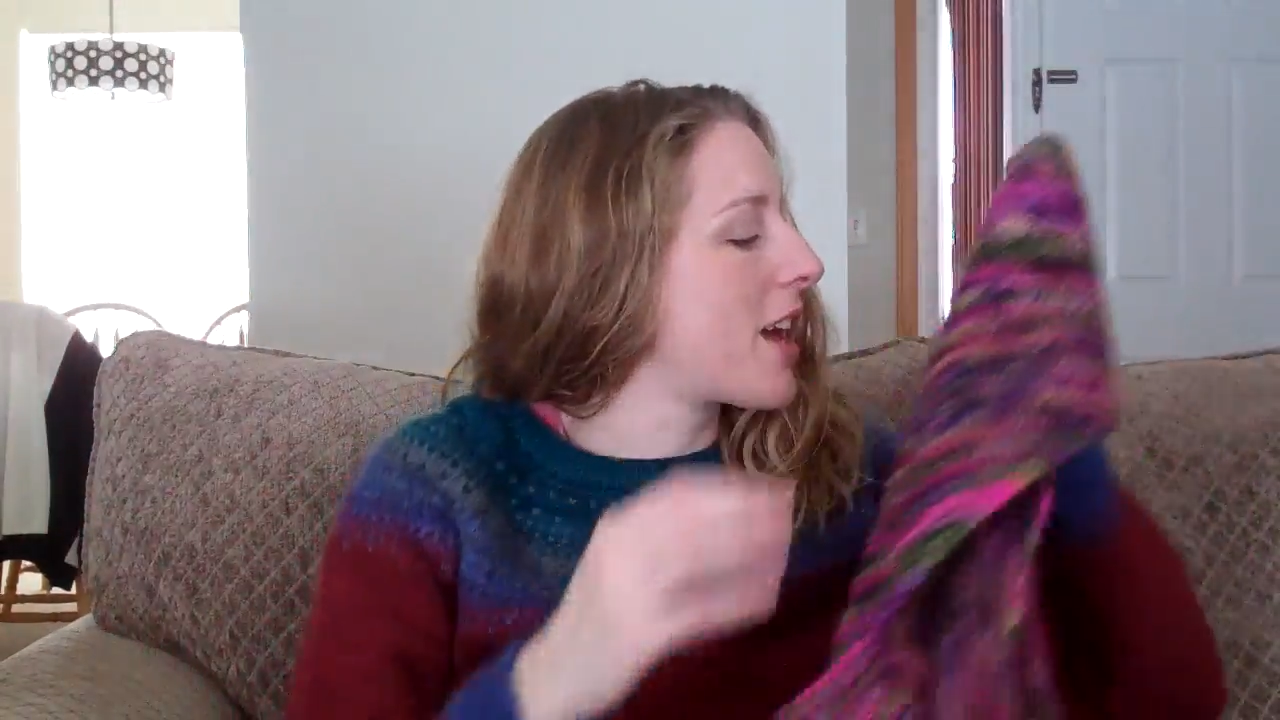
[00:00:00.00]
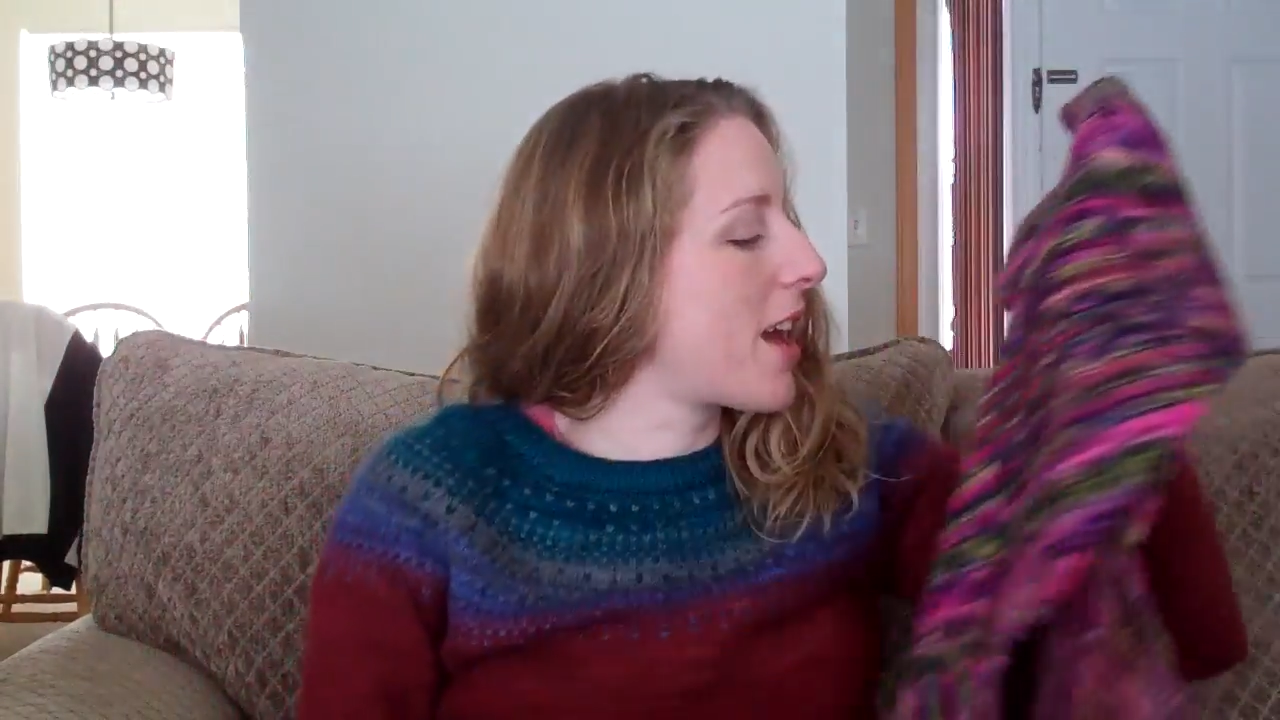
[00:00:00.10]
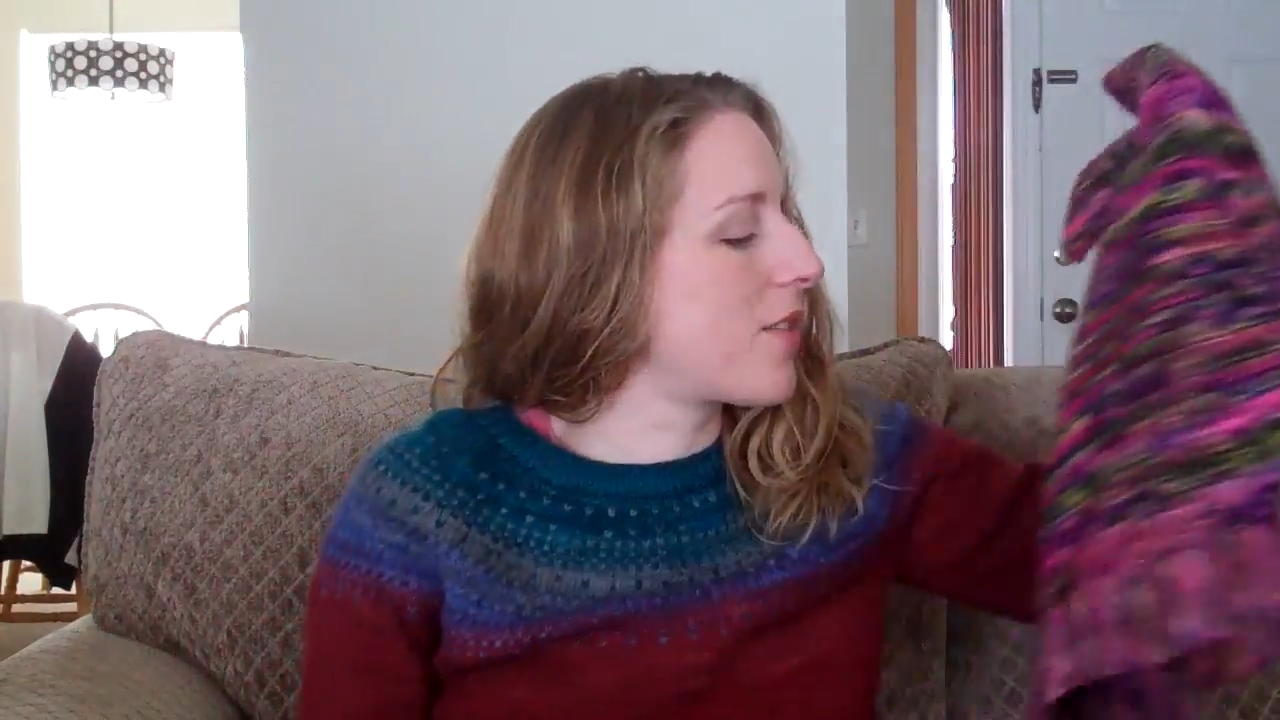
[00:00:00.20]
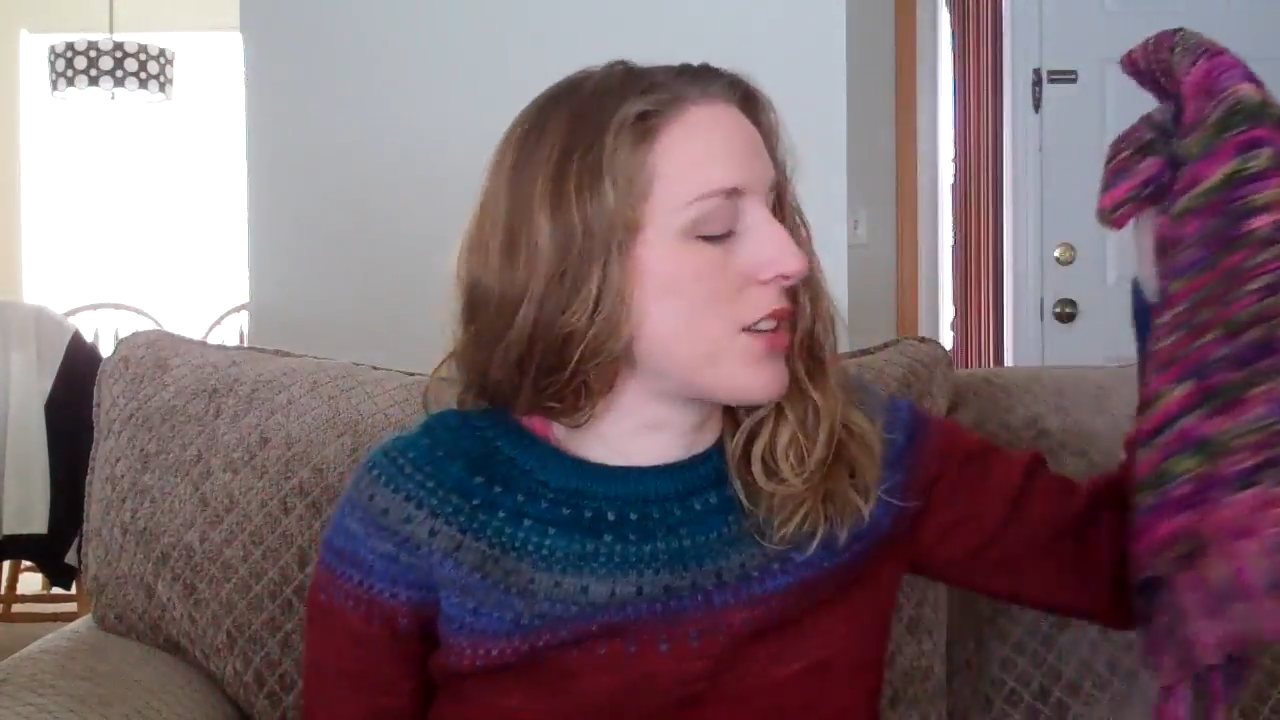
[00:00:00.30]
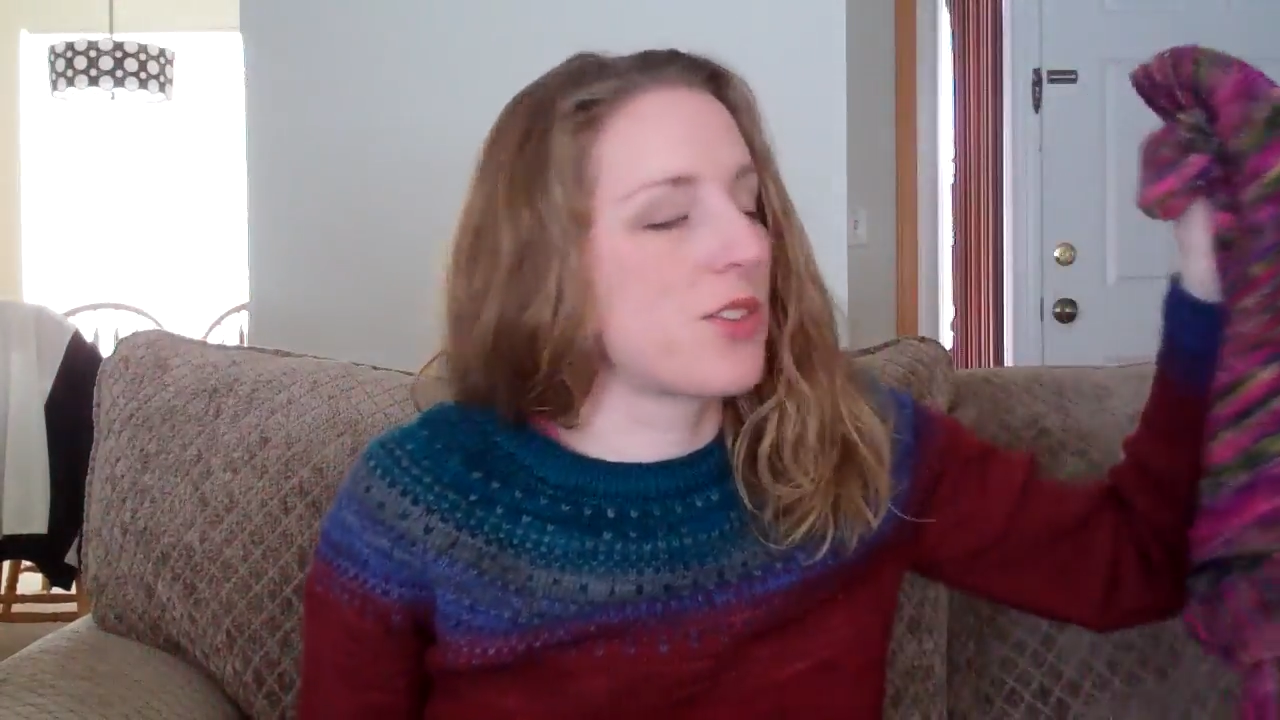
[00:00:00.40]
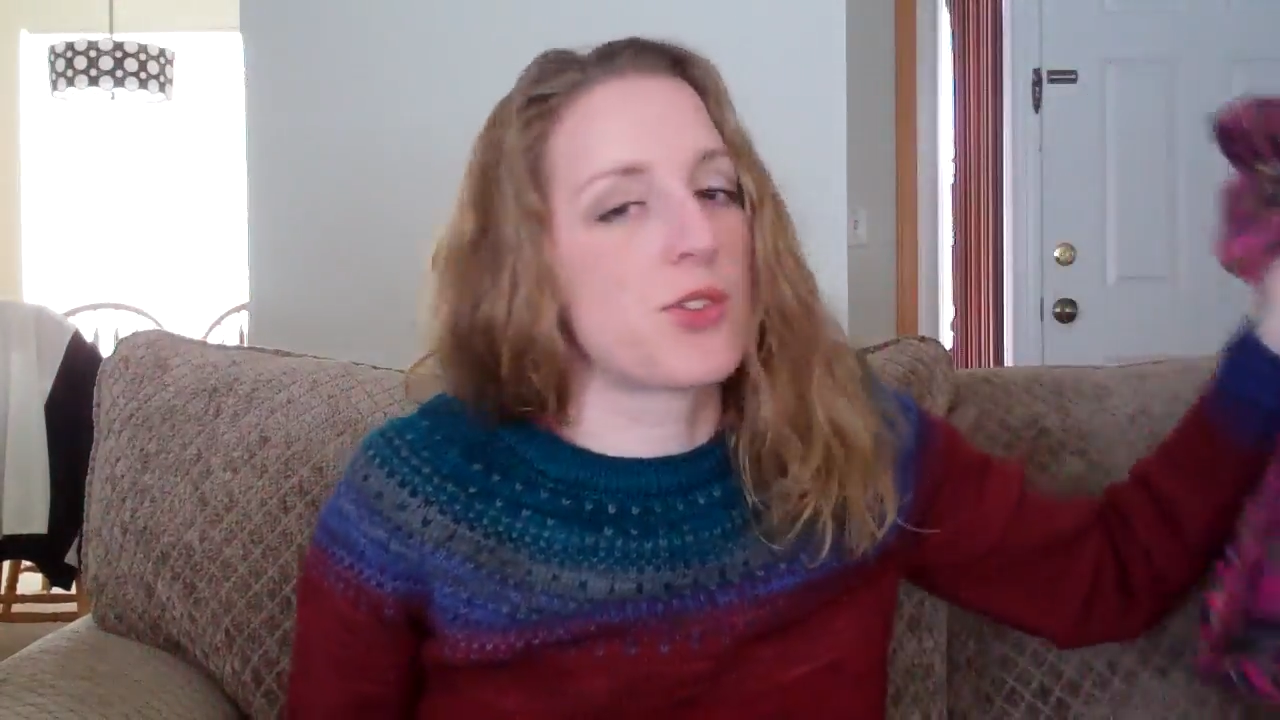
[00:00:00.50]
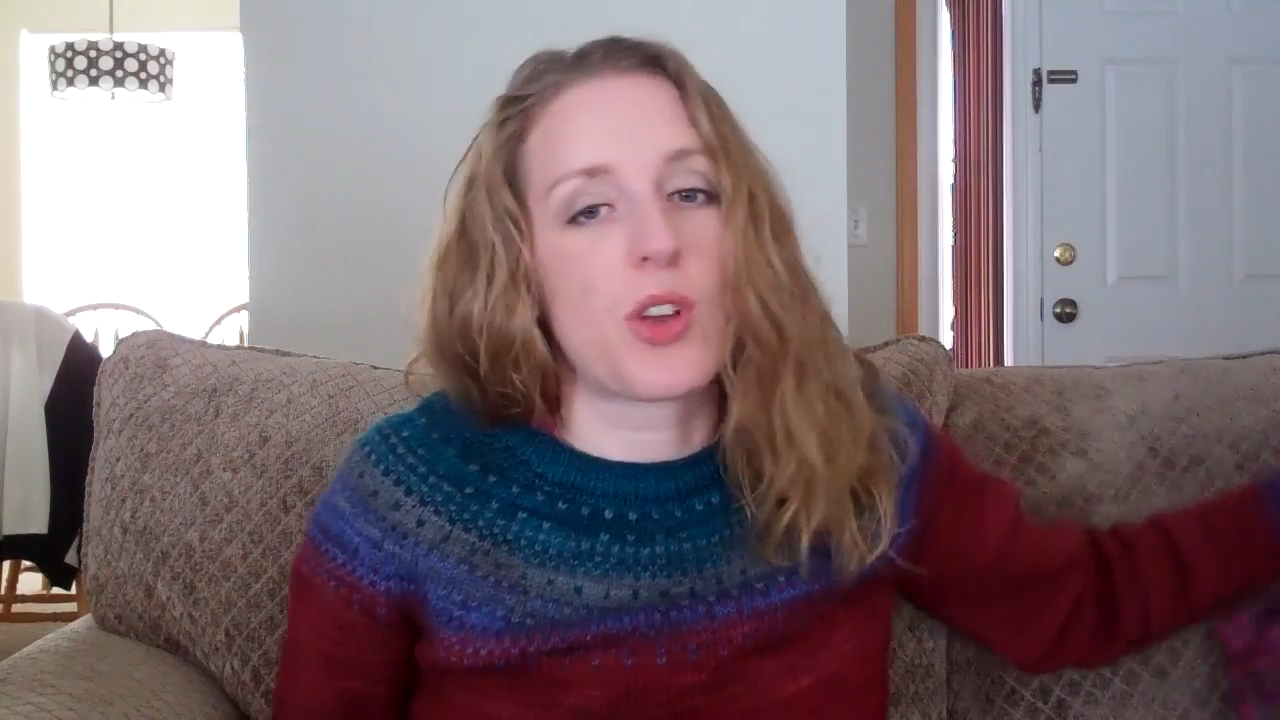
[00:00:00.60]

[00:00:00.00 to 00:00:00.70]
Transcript: I have another